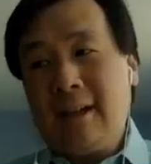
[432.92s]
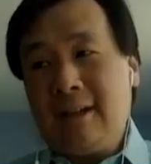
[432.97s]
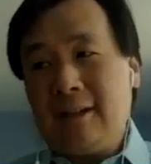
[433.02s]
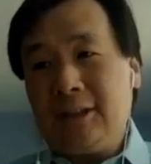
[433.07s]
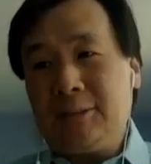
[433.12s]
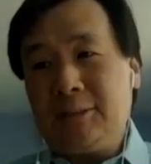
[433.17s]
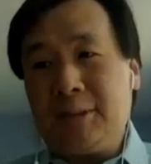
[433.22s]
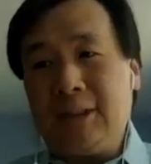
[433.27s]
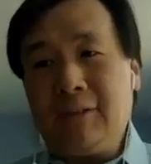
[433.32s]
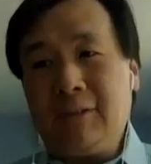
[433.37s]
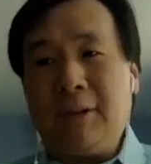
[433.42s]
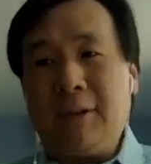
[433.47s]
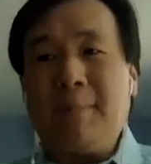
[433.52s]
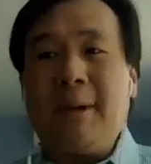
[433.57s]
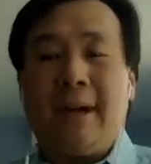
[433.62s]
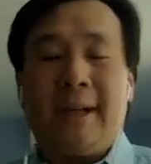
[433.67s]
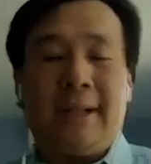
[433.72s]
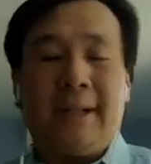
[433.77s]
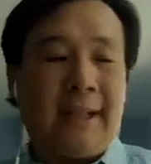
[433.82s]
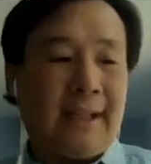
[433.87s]
specific
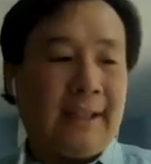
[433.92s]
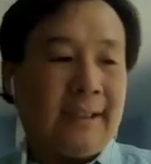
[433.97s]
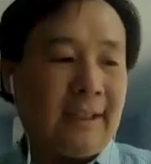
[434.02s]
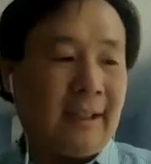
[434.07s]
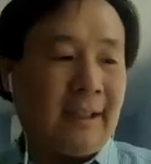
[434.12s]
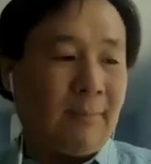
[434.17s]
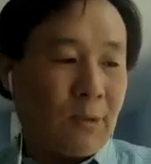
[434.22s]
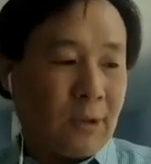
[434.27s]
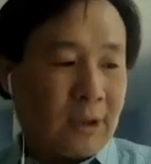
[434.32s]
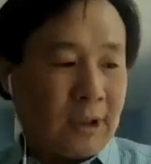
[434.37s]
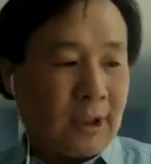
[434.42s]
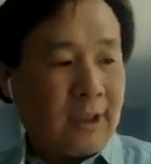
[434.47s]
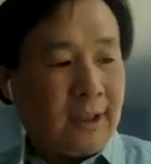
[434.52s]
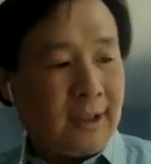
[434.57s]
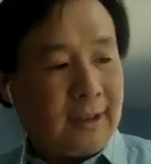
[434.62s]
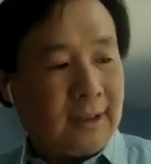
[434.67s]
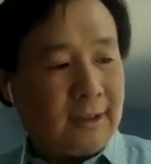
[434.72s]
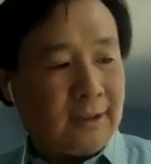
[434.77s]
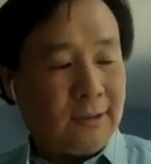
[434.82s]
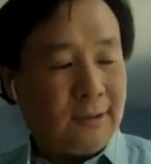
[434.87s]
podcasts that I'm working
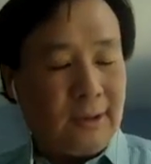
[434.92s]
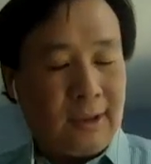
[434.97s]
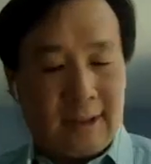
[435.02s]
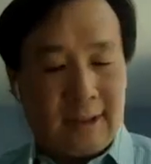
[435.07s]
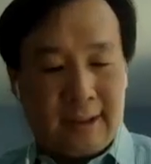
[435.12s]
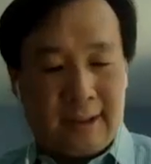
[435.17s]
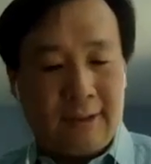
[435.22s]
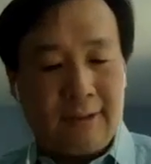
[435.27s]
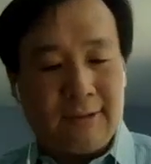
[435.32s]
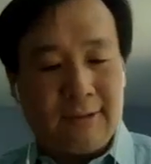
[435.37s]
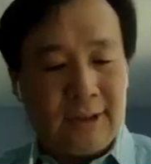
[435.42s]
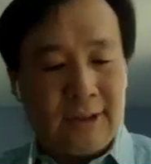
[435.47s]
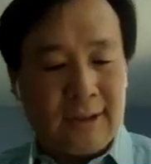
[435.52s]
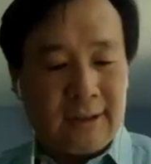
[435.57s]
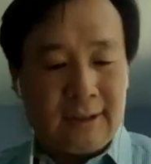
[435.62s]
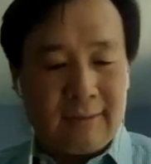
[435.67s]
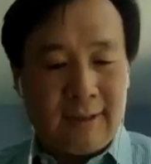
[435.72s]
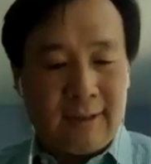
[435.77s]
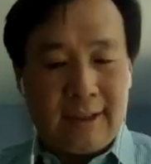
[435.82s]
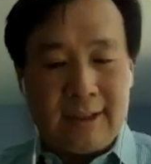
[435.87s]
on, including another
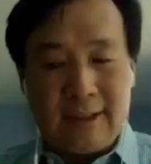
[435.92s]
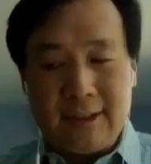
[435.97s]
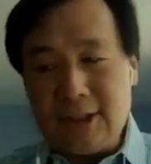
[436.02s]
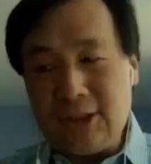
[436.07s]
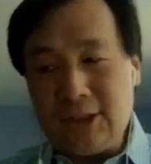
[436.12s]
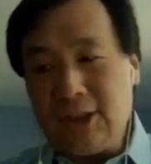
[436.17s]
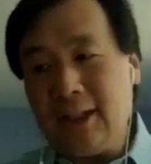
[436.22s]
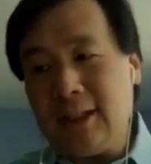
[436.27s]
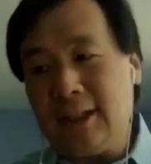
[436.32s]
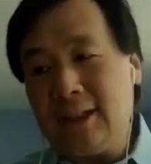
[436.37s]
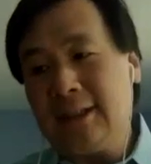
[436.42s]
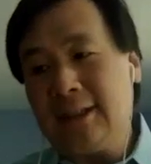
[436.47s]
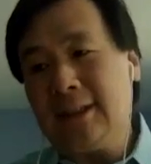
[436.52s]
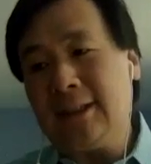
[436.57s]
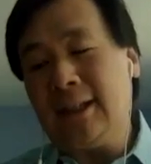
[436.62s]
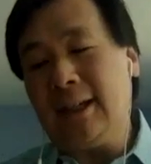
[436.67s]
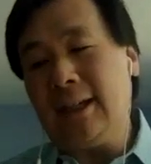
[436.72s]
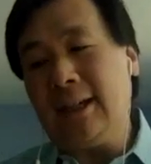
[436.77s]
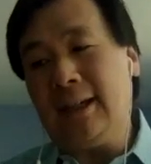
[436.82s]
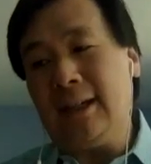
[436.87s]
season of Land of the Giants,
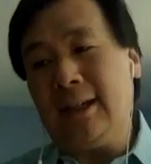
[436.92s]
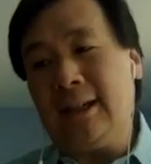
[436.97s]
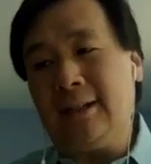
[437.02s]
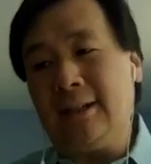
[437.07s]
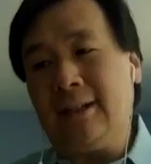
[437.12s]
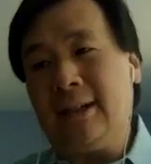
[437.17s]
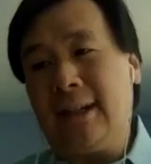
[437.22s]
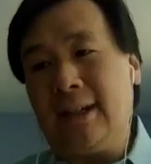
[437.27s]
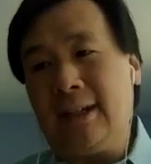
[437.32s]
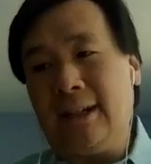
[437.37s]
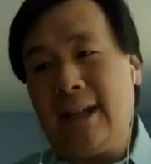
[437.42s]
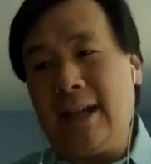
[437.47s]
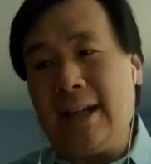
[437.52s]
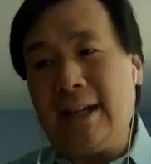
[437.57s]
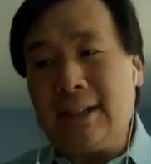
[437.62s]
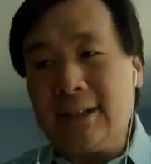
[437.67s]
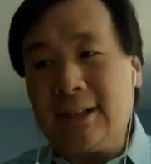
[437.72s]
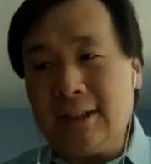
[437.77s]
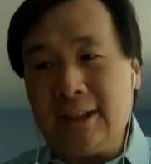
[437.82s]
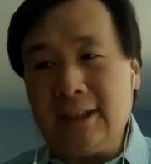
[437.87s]
and
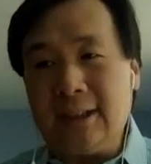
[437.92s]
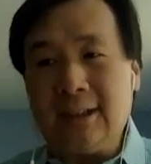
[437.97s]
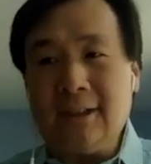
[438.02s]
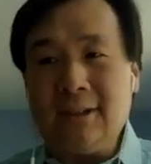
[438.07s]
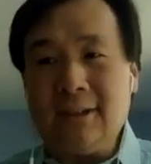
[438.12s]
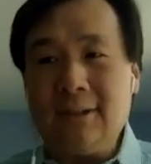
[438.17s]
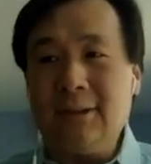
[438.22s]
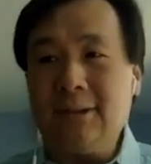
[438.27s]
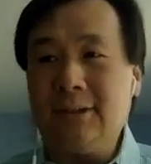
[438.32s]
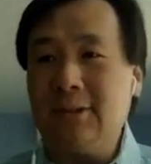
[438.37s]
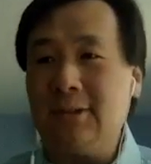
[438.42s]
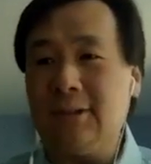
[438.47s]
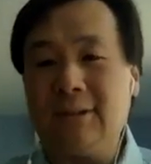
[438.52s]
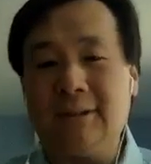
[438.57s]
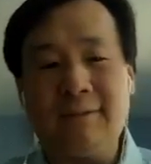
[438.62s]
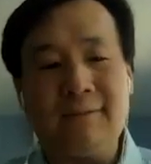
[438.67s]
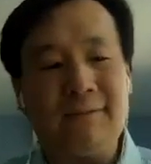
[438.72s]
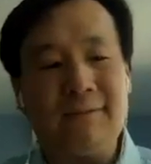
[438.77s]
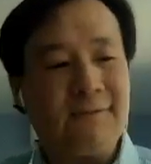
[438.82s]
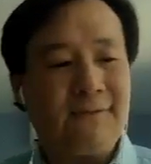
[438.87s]
handling all sorts
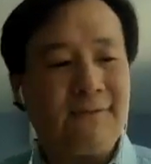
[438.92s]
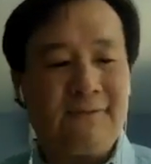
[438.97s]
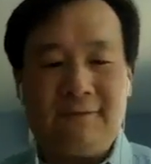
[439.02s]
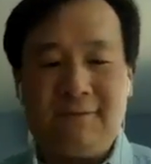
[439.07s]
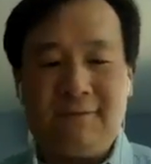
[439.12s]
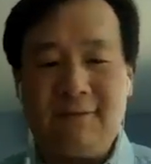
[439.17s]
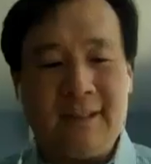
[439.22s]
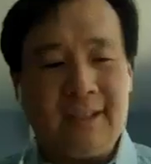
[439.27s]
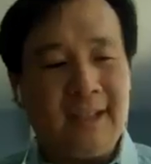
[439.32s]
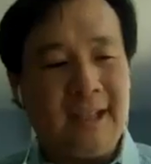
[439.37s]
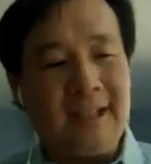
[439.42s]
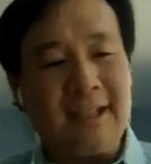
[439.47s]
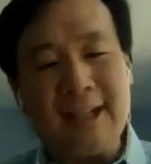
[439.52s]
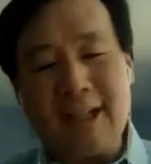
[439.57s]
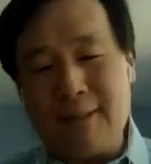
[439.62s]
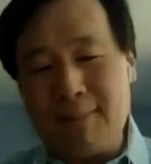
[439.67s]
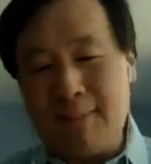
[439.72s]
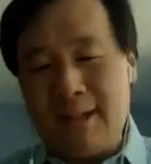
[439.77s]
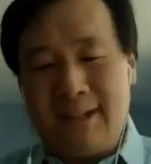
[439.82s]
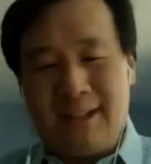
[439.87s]
of
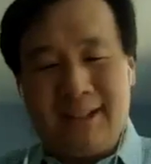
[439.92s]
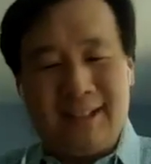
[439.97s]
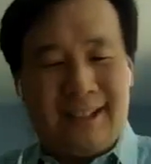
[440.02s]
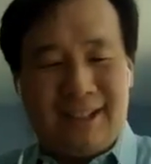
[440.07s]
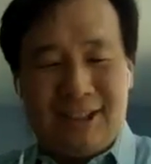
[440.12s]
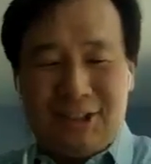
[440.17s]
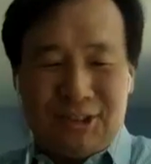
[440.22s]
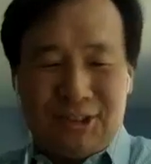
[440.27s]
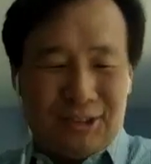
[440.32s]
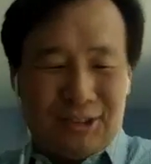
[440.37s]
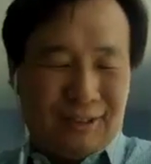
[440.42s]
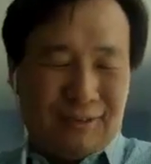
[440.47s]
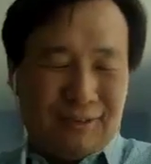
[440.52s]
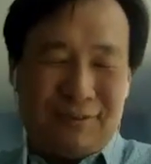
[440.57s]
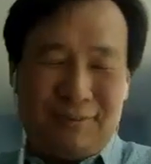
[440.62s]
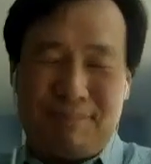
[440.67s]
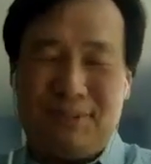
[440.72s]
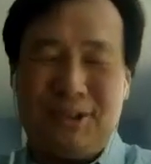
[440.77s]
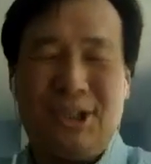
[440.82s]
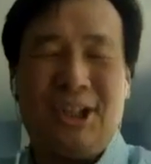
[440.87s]
incoming issues of
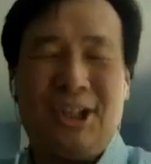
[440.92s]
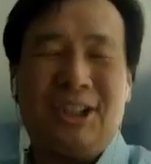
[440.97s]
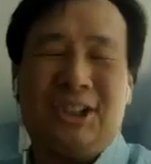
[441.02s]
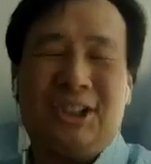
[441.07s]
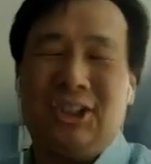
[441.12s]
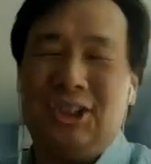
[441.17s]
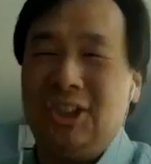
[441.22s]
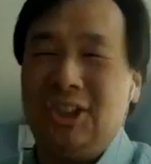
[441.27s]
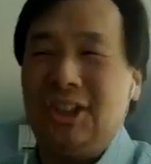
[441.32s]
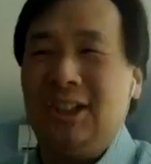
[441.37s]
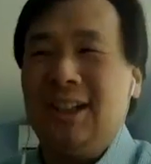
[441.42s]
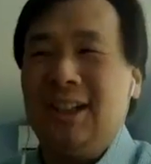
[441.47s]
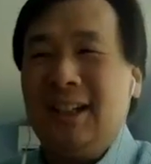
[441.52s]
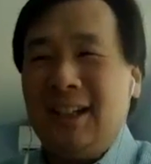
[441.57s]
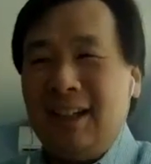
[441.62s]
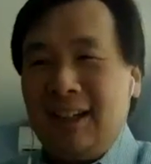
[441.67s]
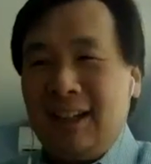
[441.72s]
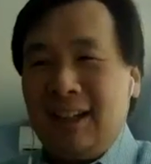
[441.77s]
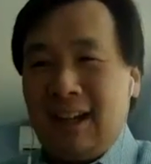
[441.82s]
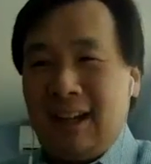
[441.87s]
production
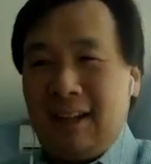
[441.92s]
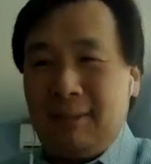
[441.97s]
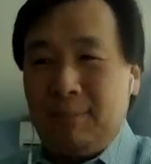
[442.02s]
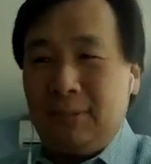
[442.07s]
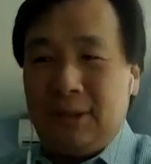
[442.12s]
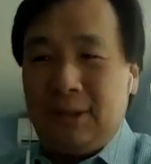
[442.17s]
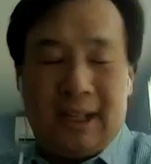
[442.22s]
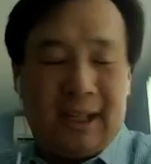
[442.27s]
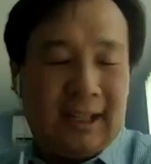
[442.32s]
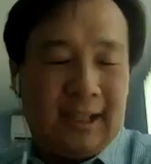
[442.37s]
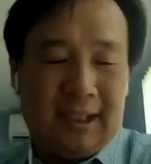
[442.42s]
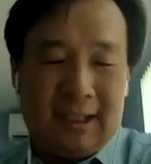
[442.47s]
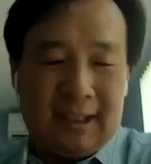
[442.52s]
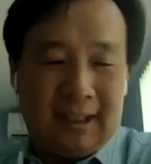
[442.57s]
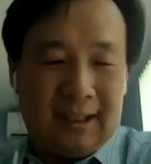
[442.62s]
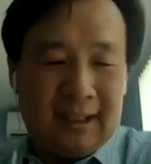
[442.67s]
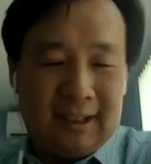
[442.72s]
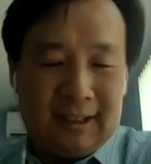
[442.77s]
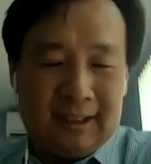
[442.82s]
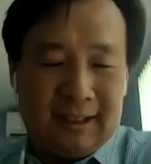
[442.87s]
and
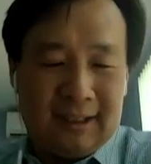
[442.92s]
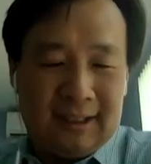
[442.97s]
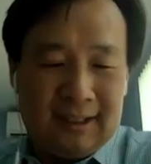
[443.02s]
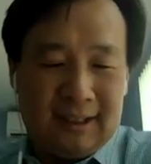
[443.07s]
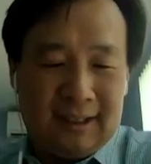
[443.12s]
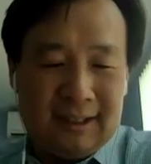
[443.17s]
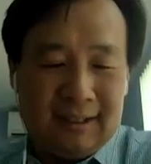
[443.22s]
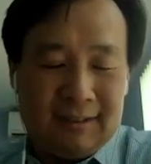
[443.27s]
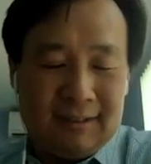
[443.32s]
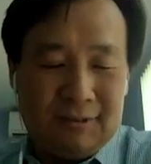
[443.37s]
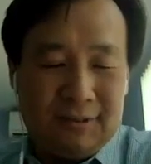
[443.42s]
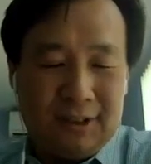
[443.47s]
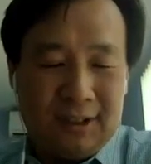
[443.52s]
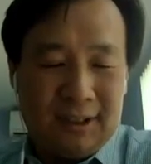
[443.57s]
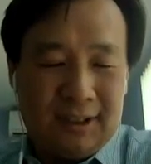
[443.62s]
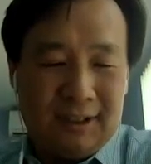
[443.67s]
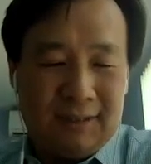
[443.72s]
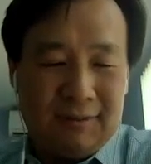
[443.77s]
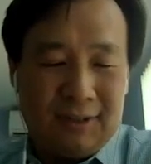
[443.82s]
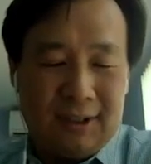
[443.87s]
planning and for
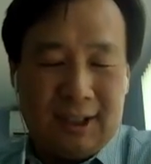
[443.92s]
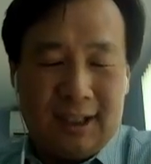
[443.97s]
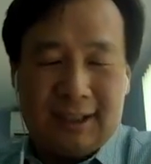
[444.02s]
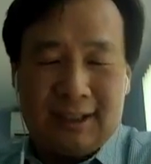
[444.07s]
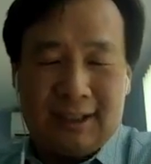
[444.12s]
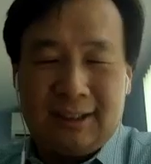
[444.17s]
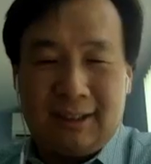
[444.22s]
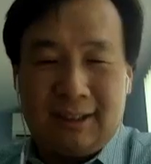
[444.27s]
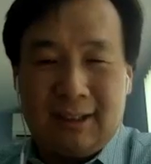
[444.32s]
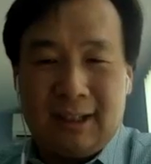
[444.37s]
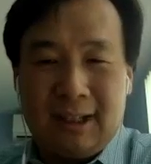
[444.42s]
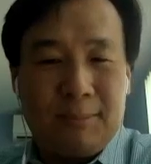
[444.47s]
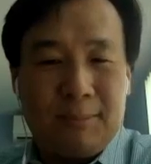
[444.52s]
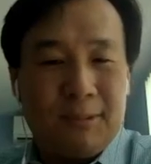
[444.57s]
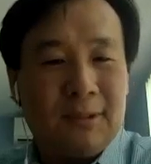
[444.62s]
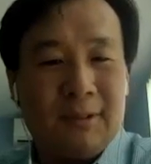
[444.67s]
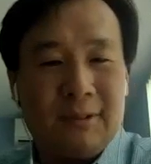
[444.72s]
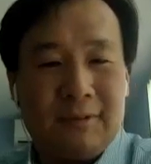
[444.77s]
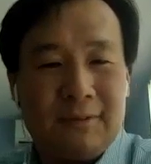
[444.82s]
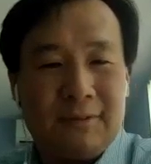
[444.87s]
the next
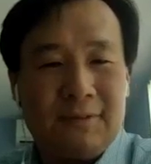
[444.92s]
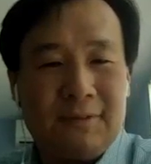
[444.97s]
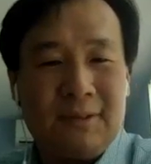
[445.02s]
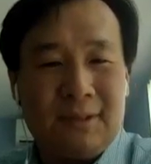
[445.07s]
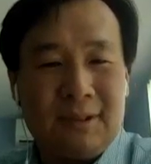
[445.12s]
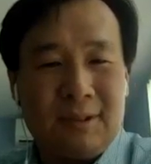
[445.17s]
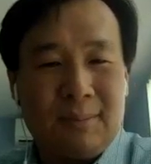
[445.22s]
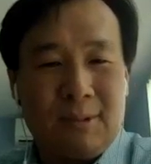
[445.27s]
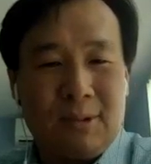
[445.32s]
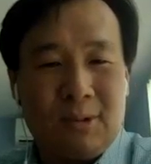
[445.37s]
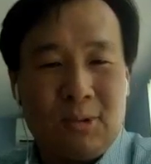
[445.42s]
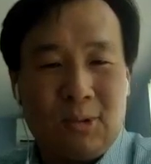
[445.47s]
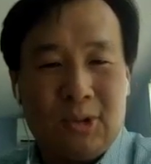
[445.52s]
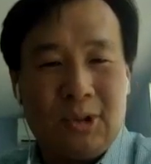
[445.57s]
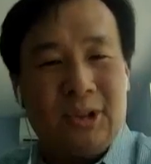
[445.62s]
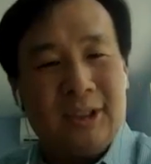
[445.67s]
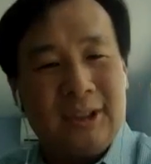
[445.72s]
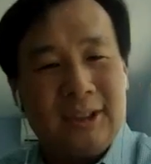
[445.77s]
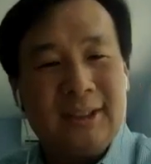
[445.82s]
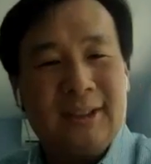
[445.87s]
couple of
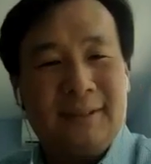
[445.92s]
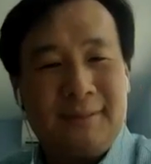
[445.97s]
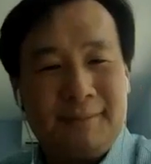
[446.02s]
quarters.